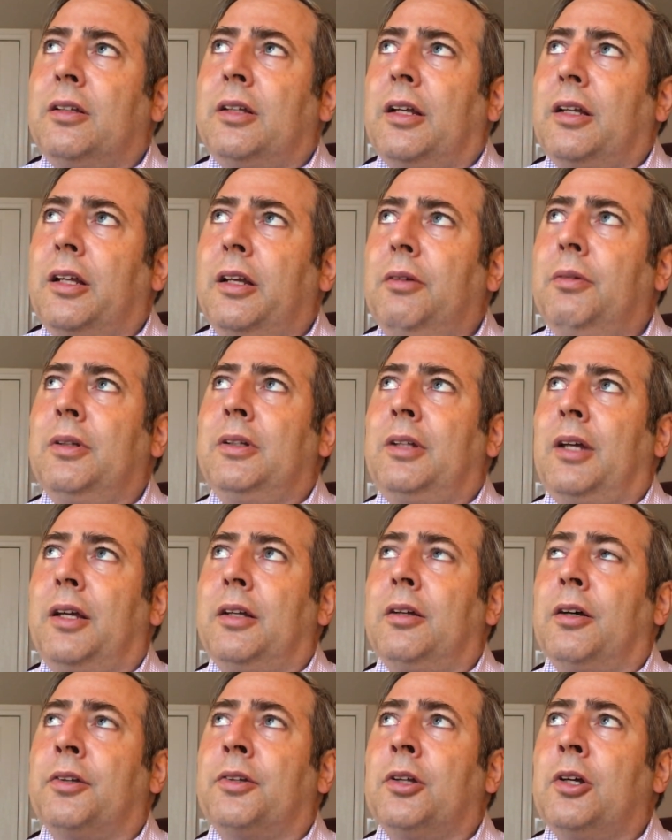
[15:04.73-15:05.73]
that
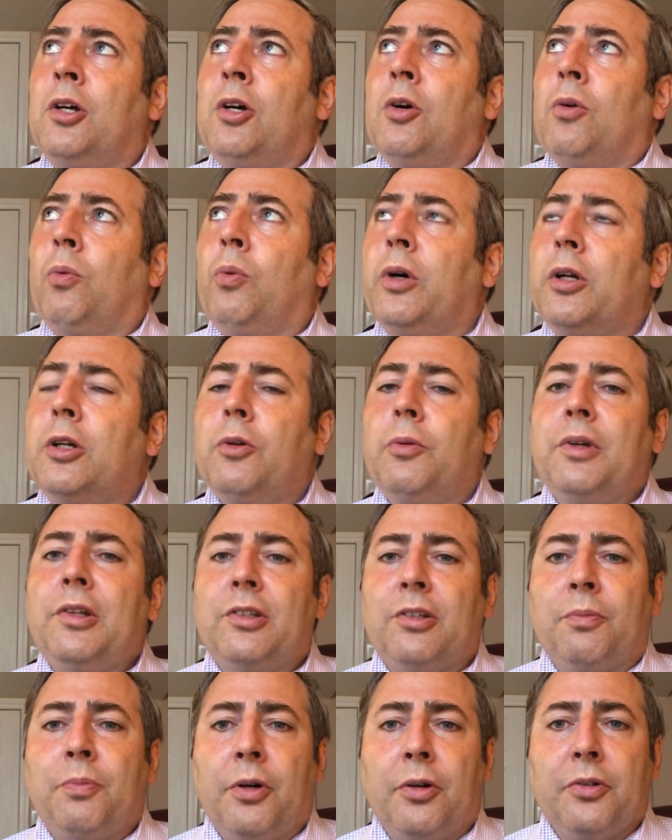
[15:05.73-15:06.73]
irritate us. What are we
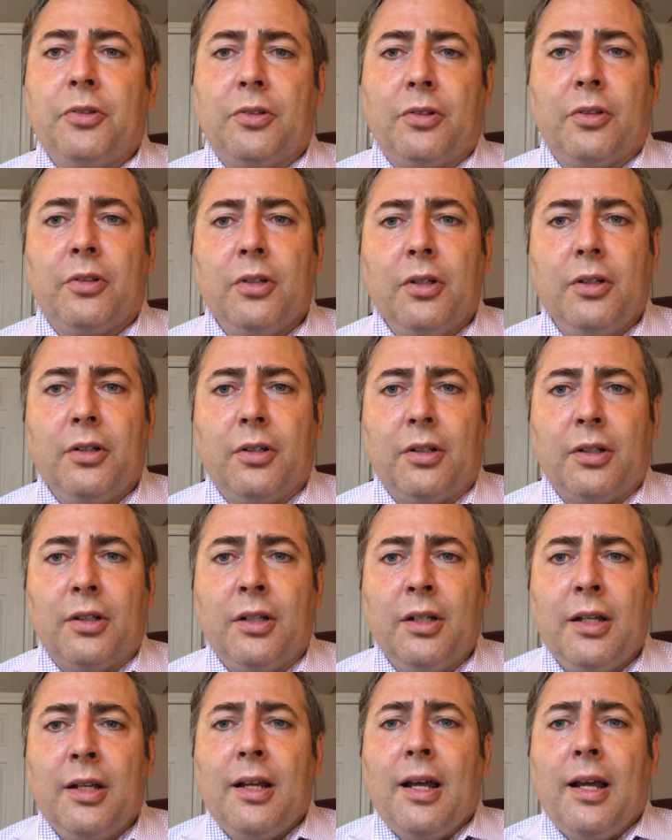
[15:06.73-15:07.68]
supposed to learn?